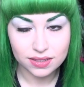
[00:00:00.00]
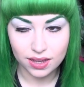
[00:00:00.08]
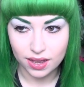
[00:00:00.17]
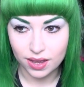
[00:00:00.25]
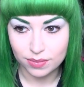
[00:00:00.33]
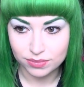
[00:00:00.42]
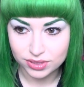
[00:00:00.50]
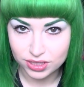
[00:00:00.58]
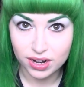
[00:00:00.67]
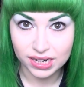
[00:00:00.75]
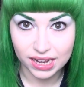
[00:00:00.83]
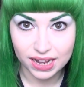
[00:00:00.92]

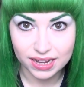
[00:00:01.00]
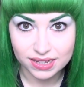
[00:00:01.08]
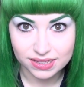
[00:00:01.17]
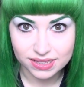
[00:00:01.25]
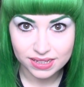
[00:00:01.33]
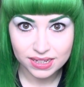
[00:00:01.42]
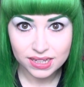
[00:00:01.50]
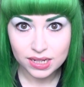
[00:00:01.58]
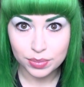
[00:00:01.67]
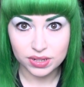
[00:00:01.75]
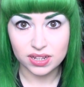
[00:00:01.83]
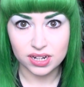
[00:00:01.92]
Sorry guys,
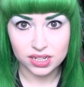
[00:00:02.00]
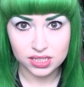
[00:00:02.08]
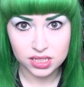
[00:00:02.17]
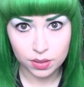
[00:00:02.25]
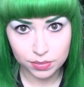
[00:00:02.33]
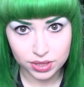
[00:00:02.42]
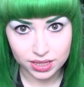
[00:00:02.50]
but there are some